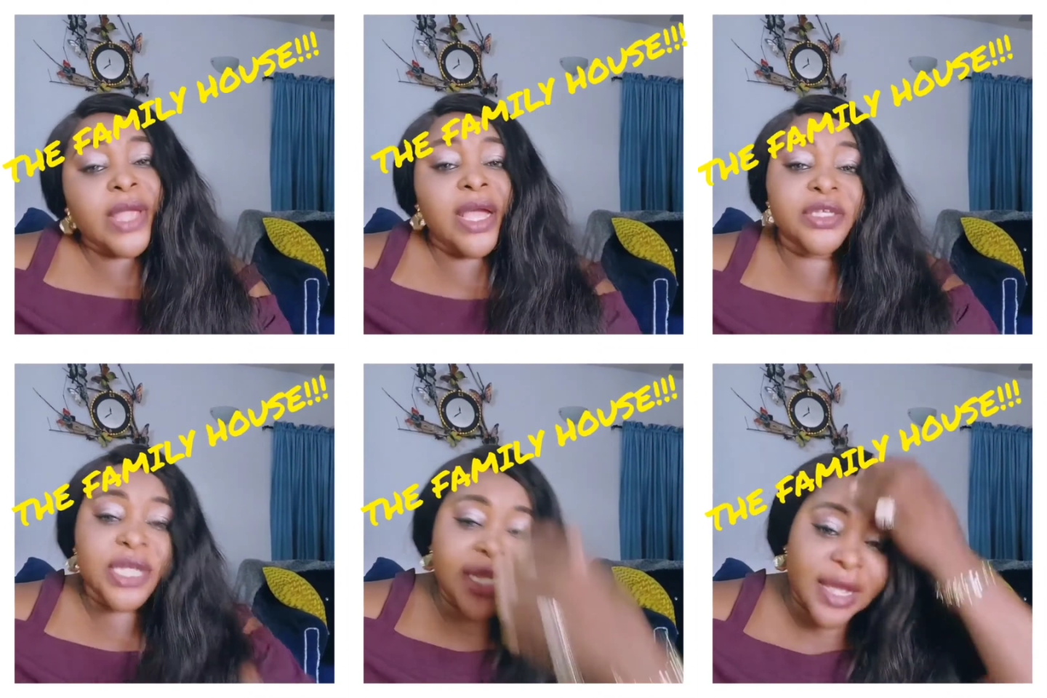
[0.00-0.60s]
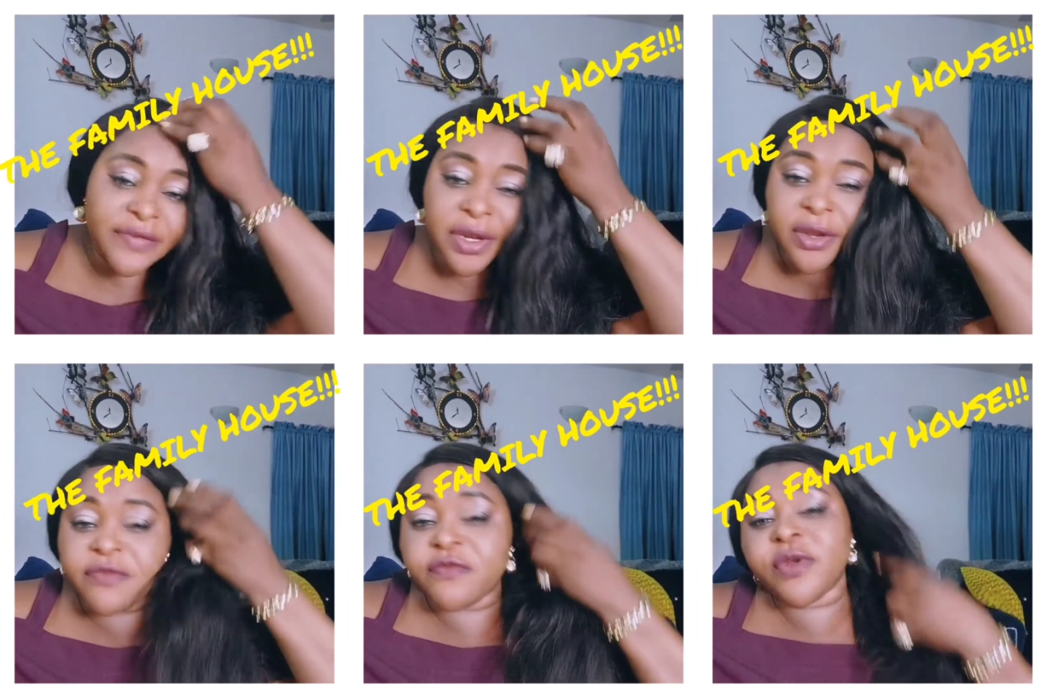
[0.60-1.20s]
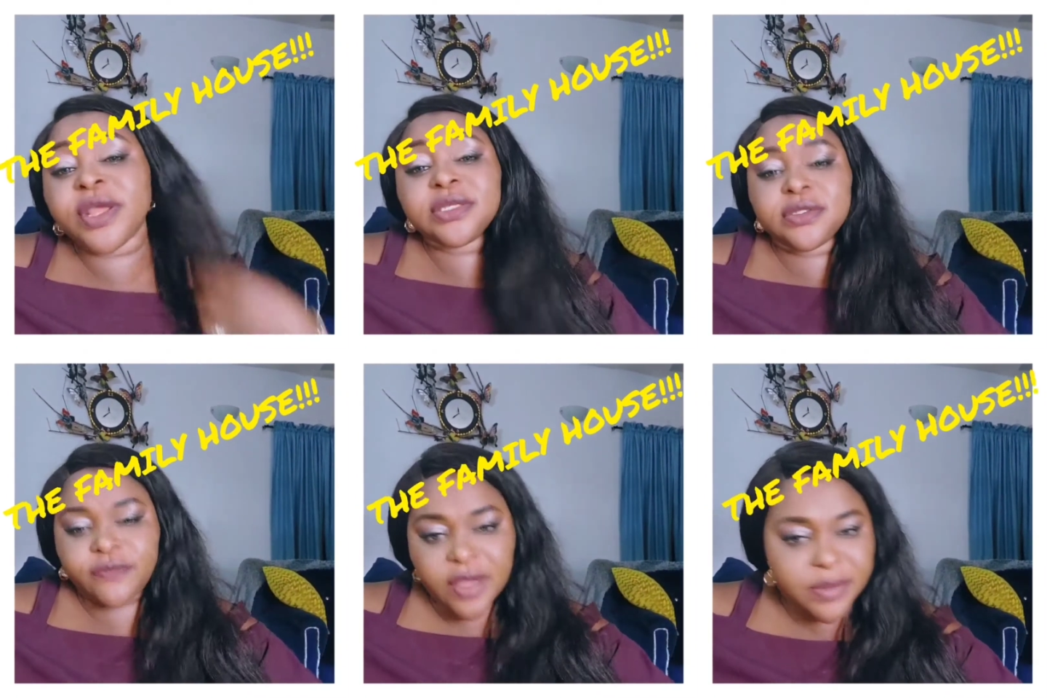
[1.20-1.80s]
actually have a lot of friends,
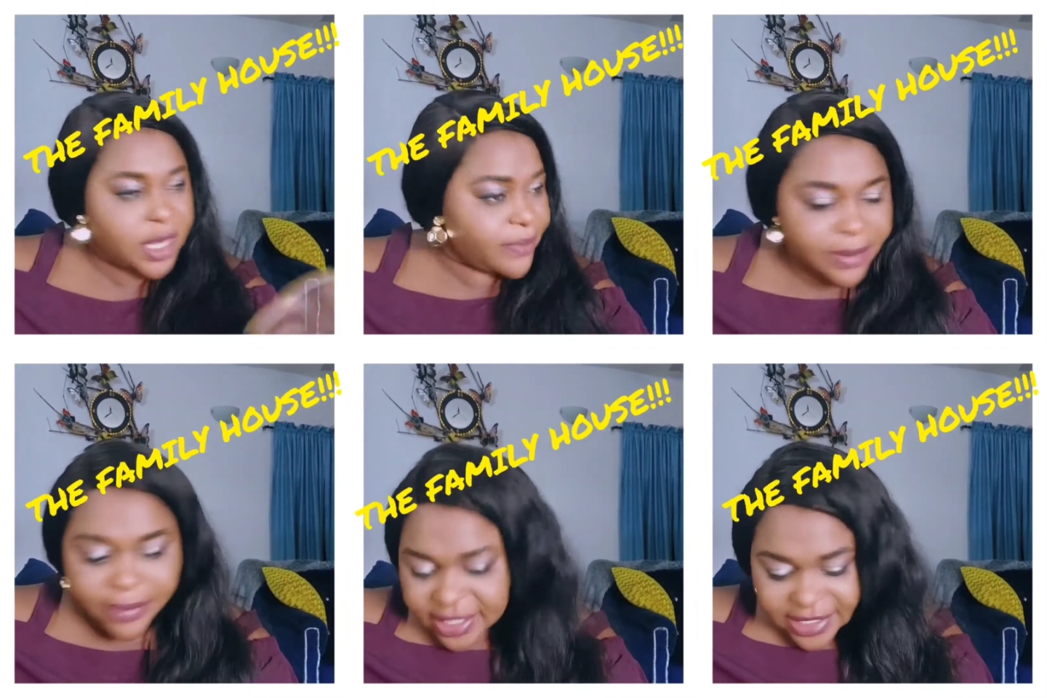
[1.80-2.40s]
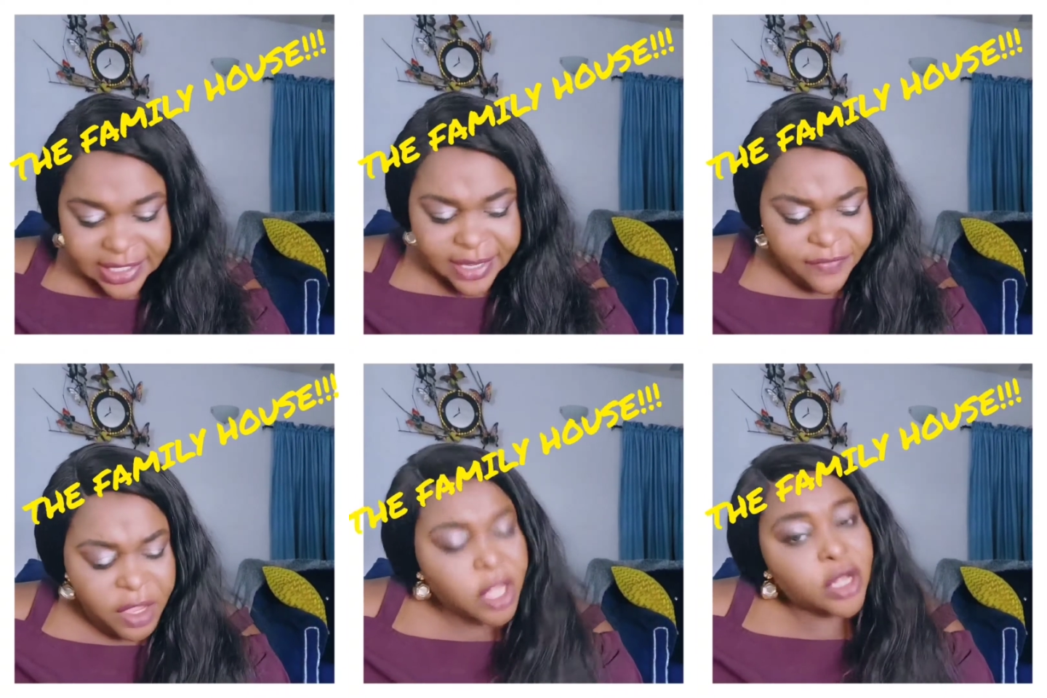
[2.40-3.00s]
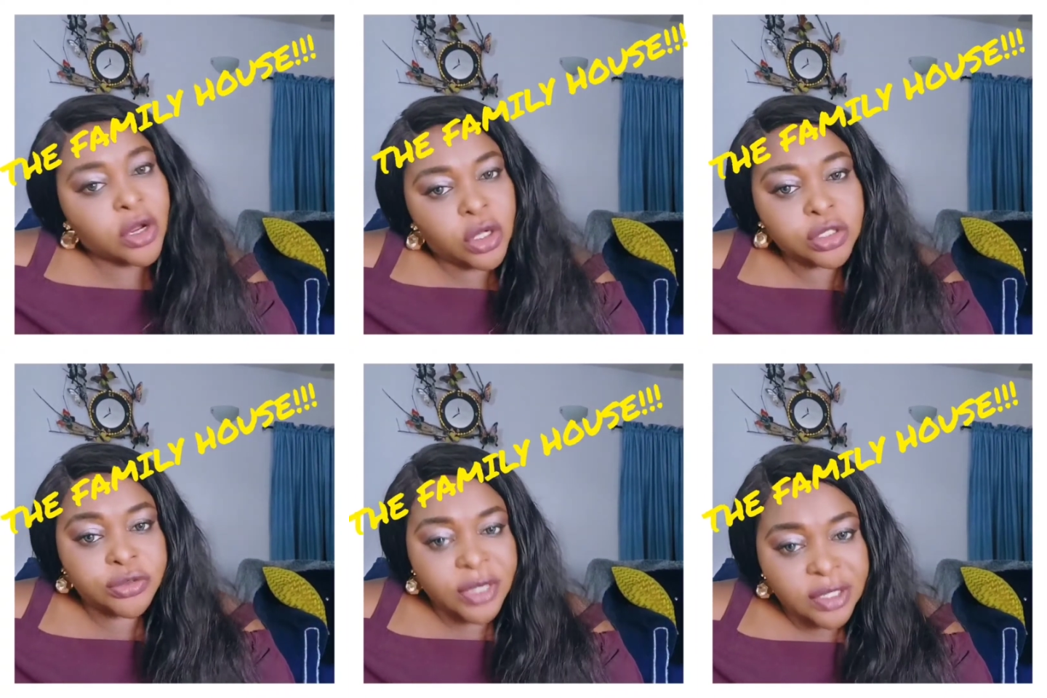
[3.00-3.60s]
family members that have gone
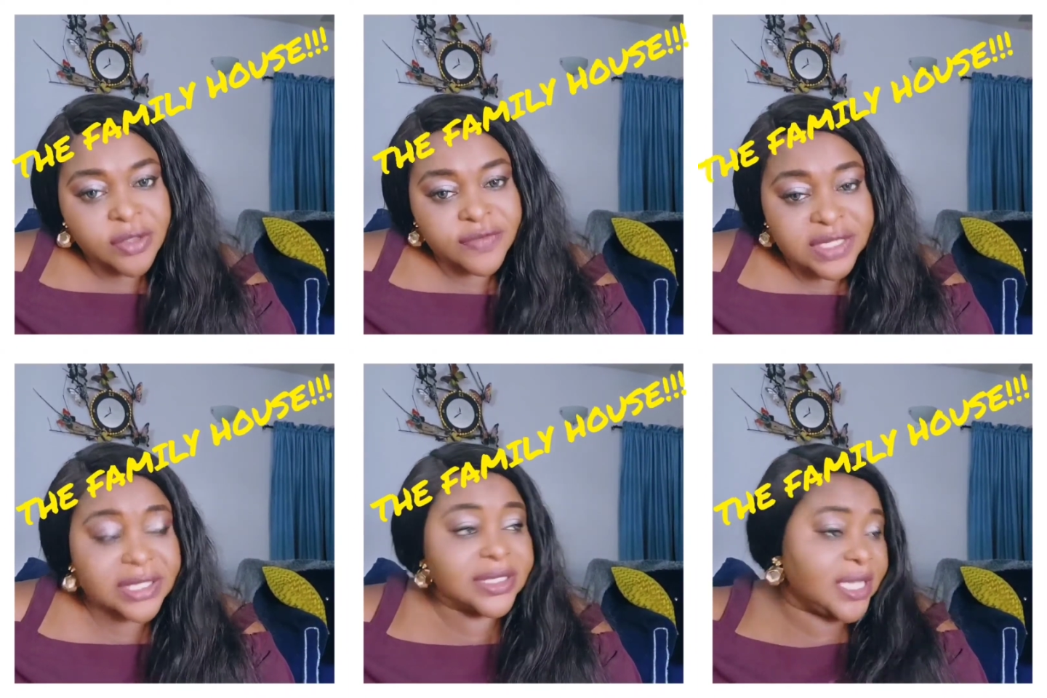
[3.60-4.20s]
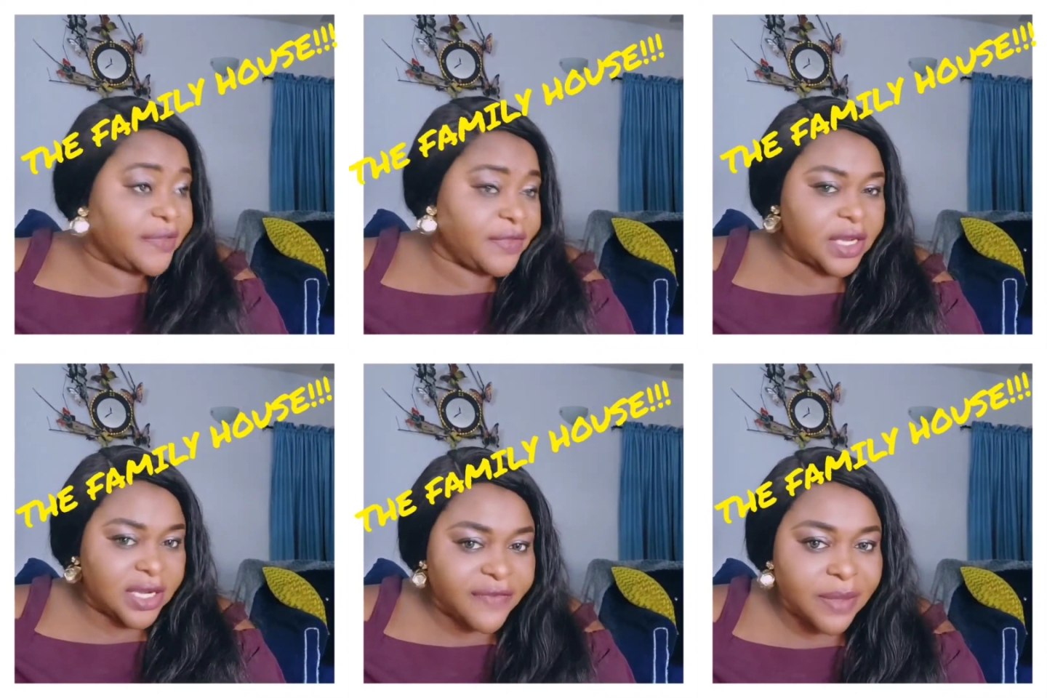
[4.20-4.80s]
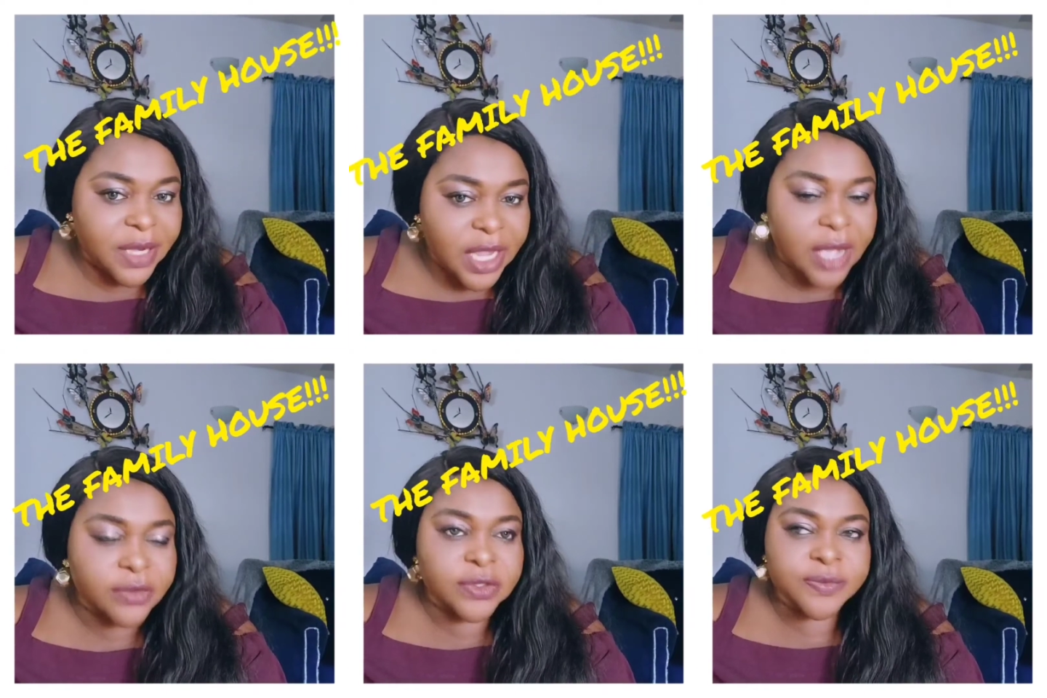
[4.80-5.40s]
through a lot of things living in the family
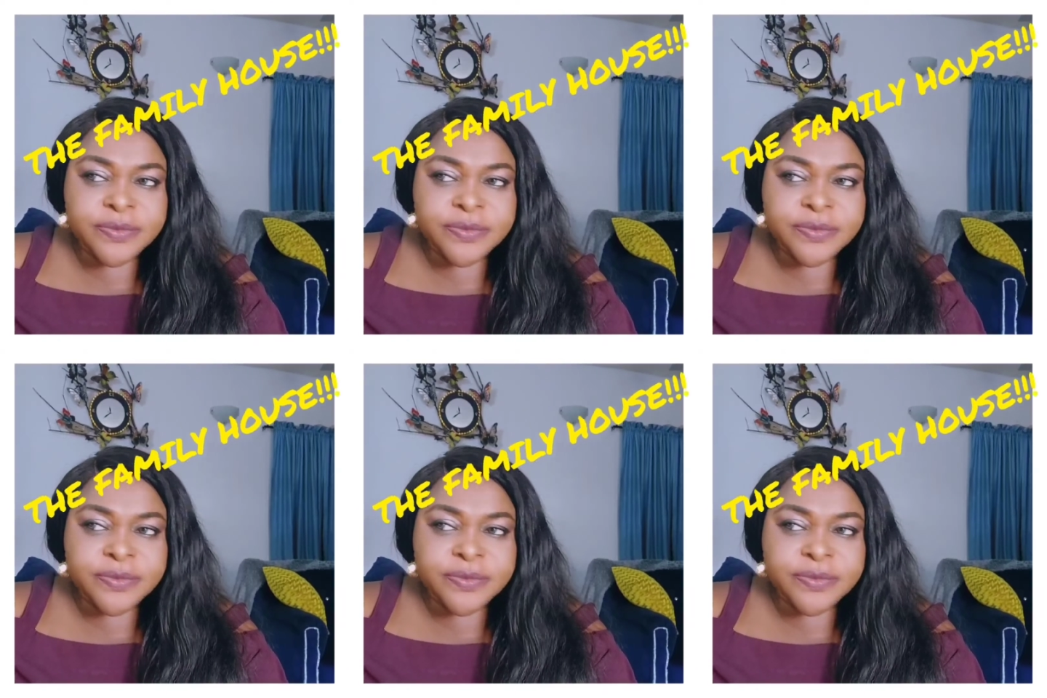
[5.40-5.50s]
house.